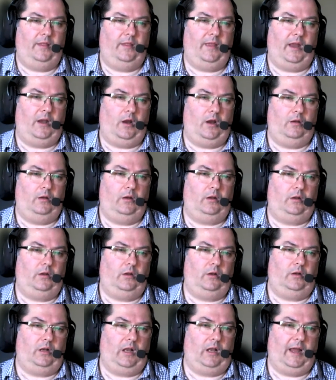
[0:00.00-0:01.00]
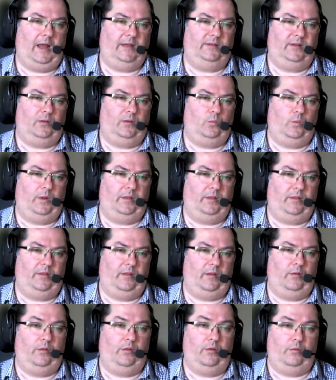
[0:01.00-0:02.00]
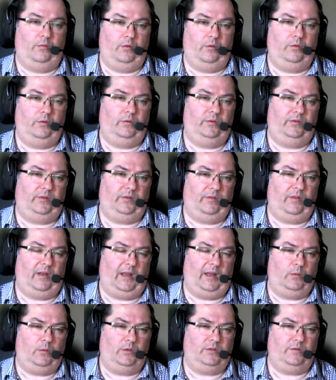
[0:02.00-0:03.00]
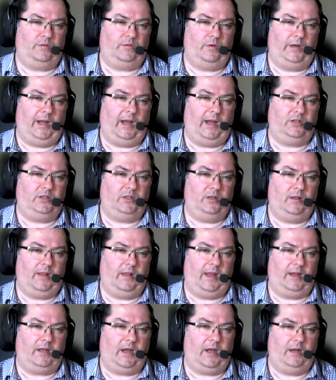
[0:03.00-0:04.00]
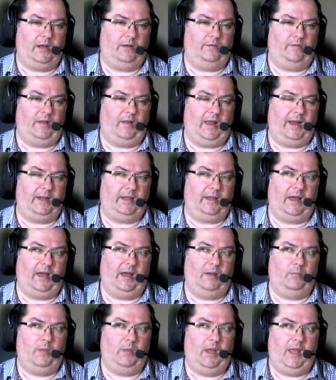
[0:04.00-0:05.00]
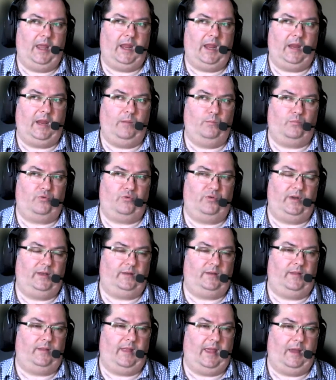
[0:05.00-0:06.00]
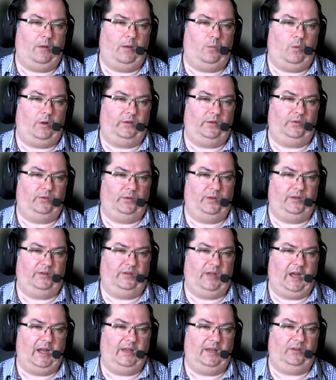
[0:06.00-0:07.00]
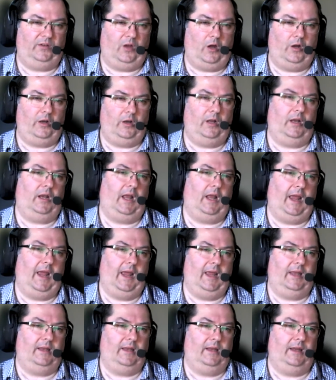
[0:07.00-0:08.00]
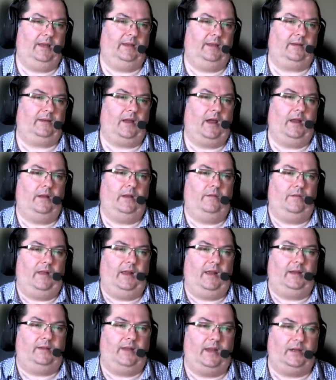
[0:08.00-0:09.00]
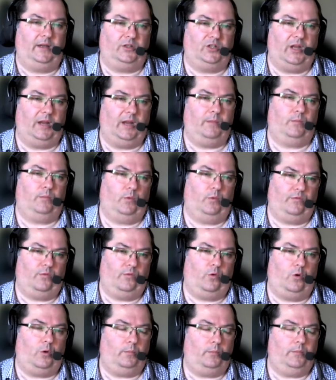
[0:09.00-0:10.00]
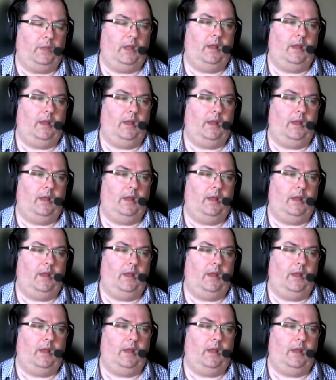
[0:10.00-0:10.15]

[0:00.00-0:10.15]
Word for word: They don't utilize it with the runes of the language of creation. They kind of like um, imprint their wants or desires on it and it kind of like takes shape or form.